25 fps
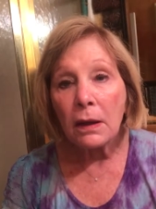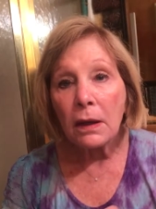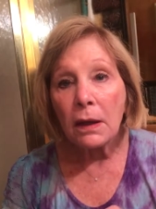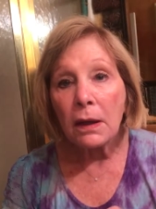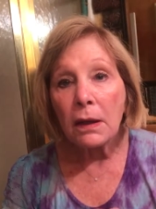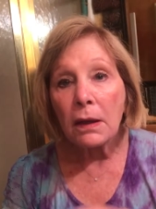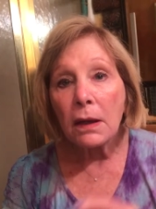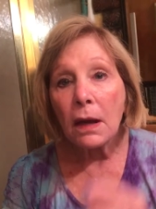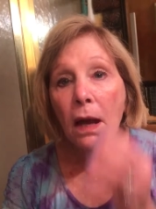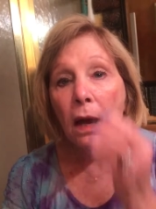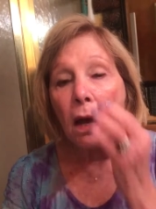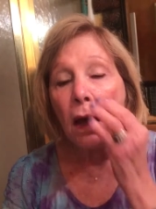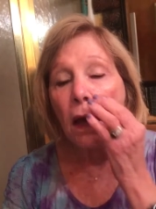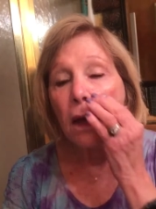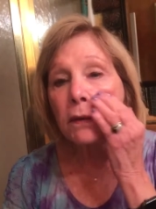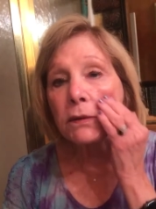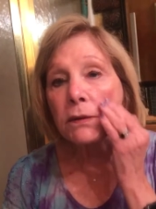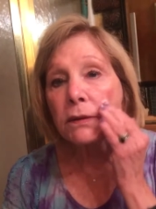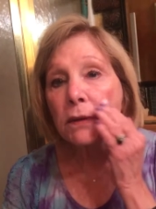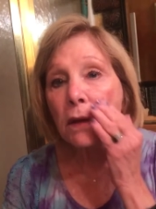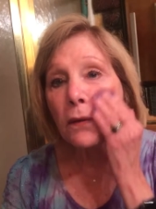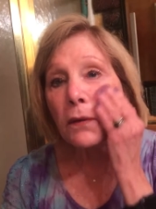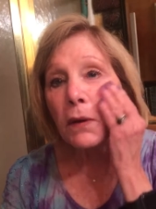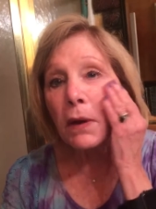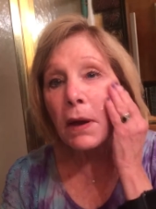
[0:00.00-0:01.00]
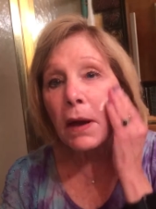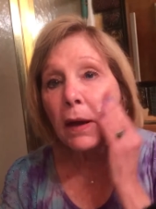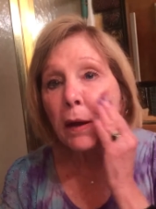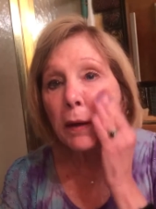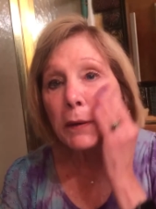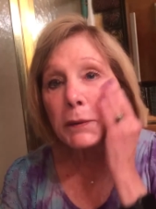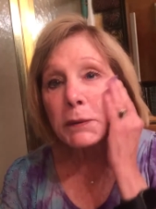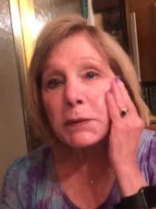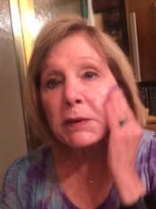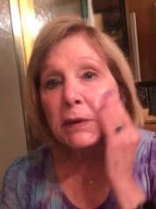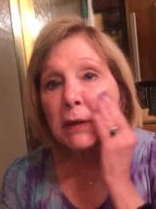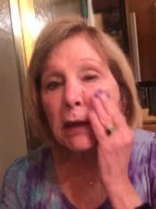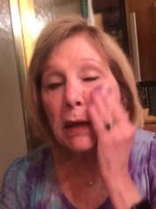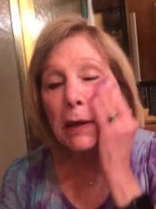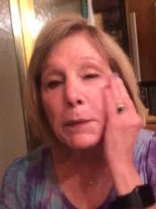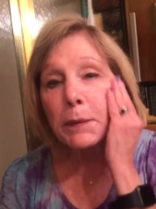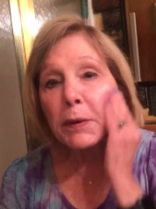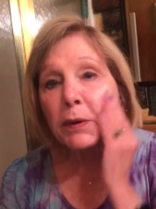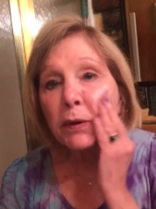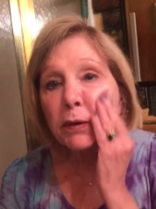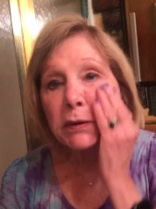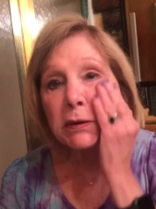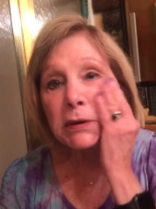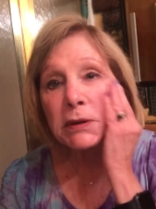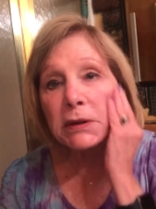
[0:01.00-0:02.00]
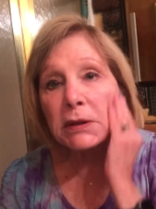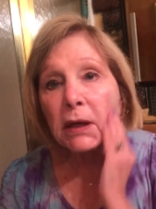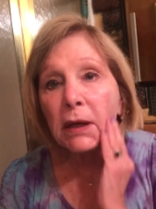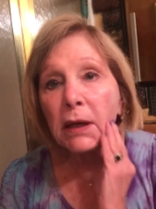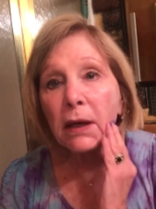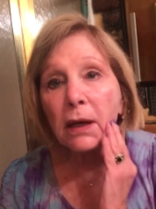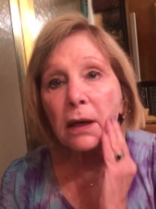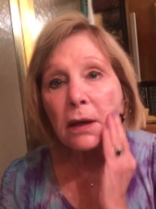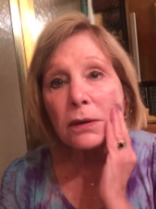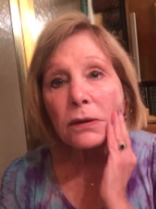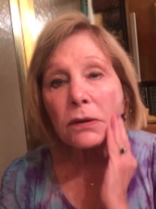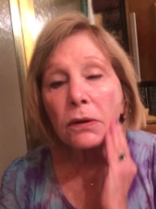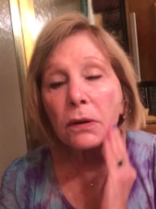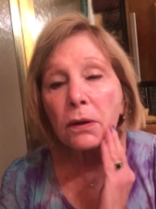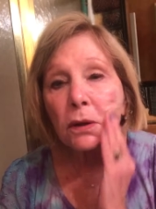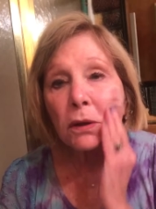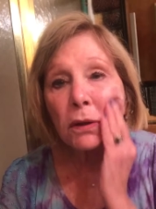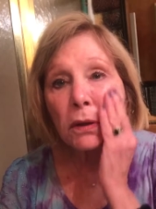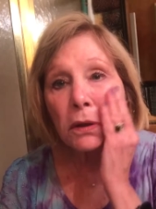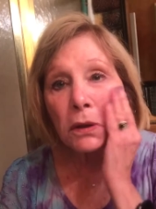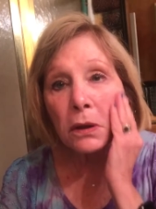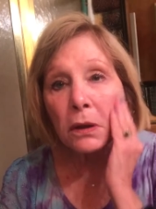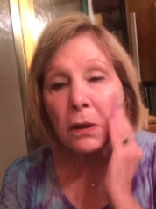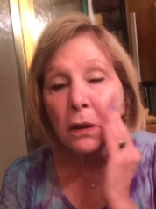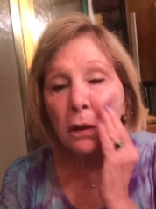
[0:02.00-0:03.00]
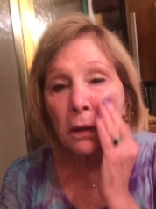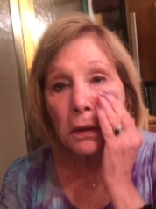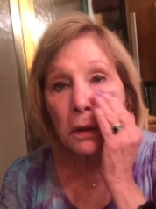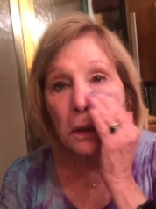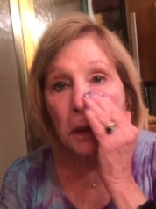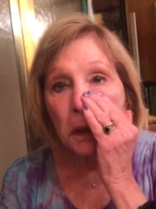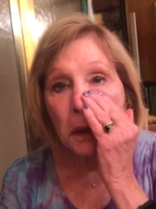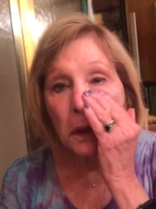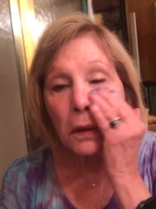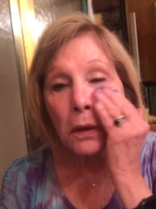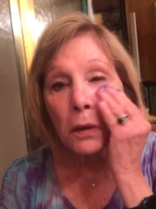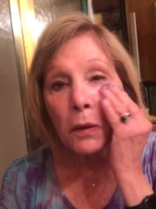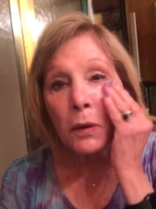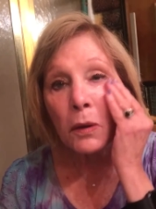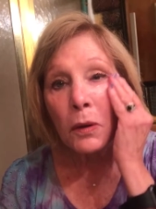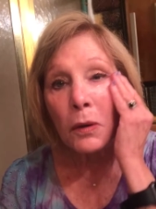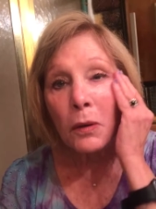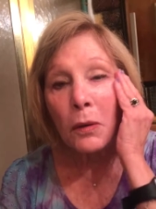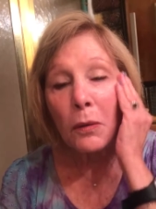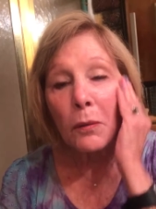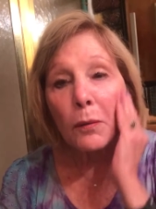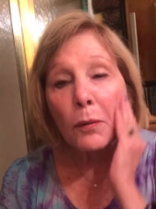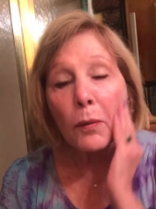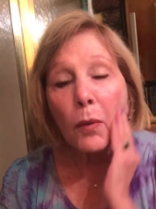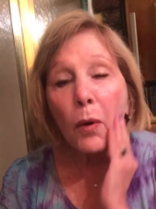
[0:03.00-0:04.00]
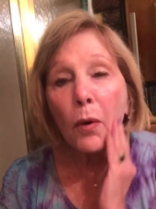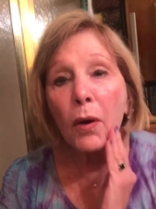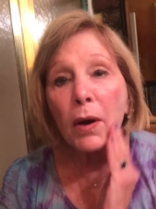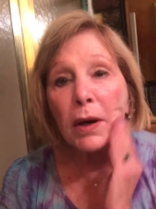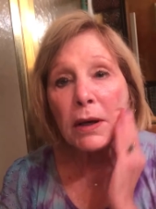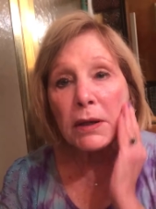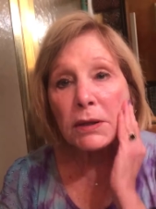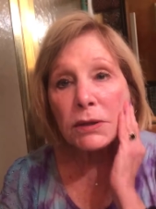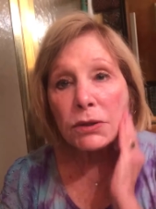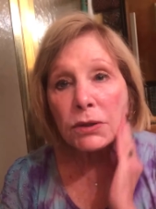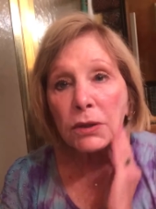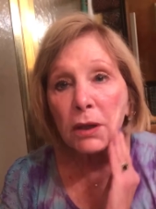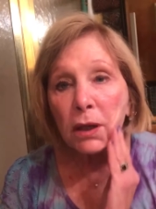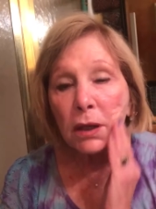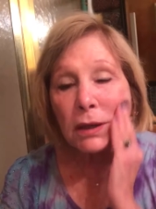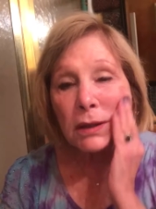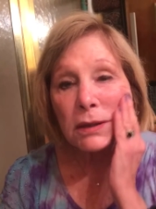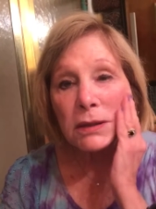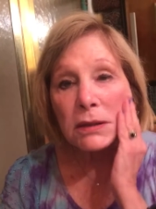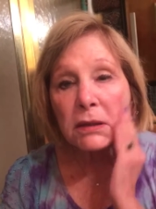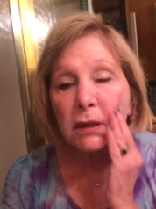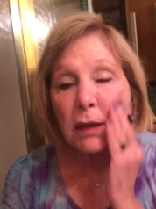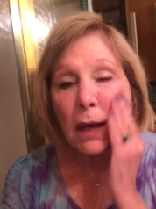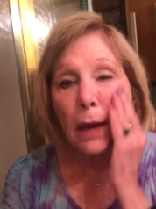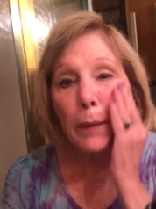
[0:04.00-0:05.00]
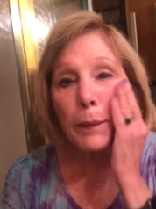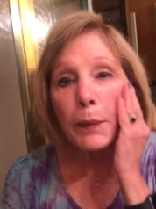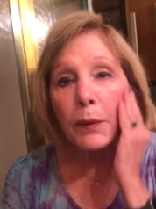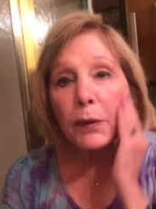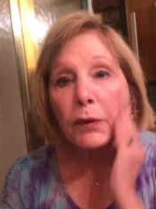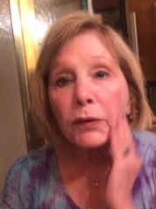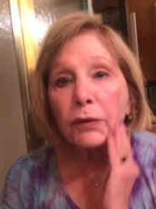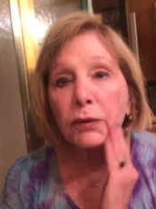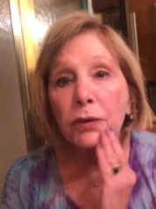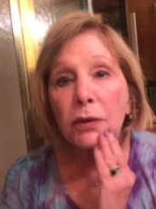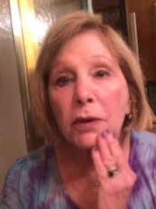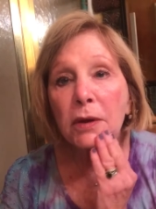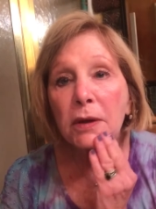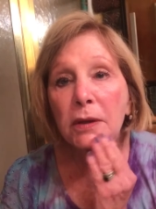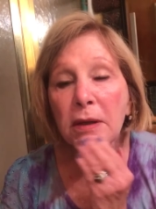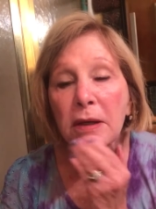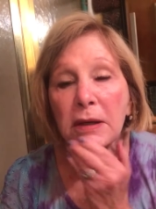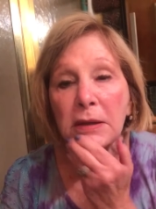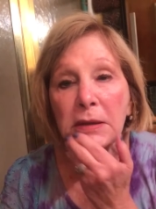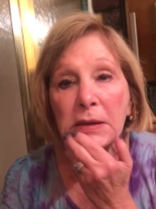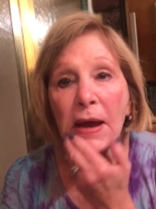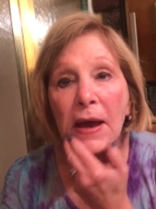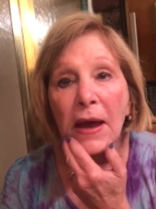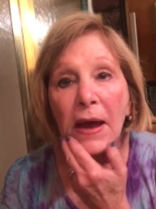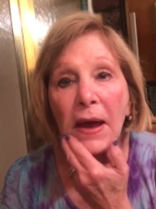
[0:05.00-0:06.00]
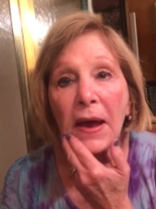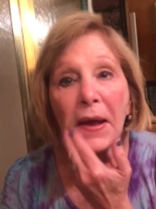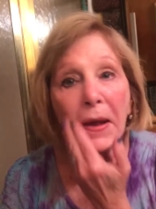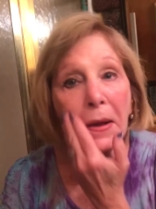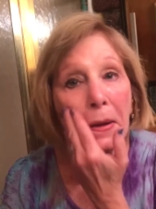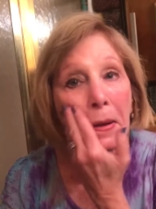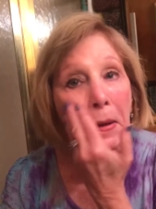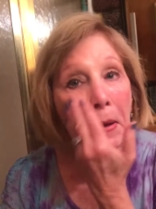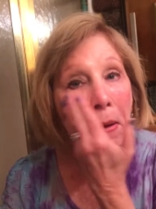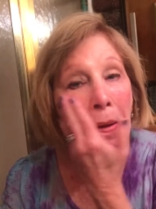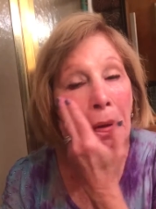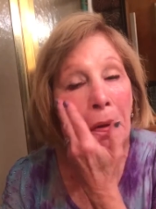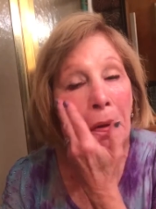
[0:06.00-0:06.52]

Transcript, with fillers: It also helps keep your skin moist and supple during the day